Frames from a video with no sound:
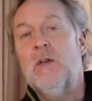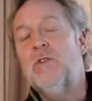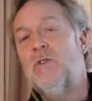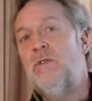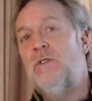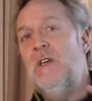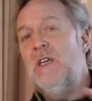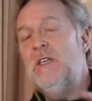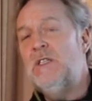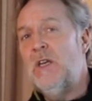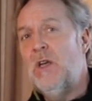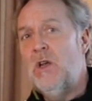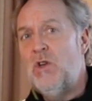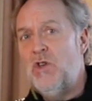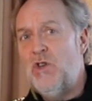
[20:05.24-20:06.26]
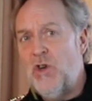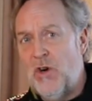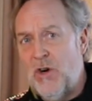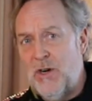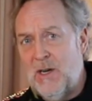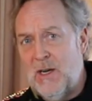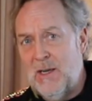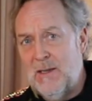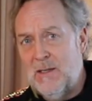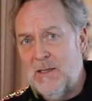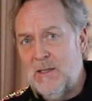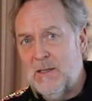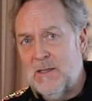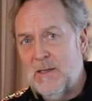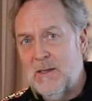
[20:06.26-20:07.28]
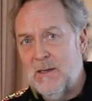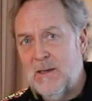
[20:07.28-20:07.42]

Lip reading: So these journeys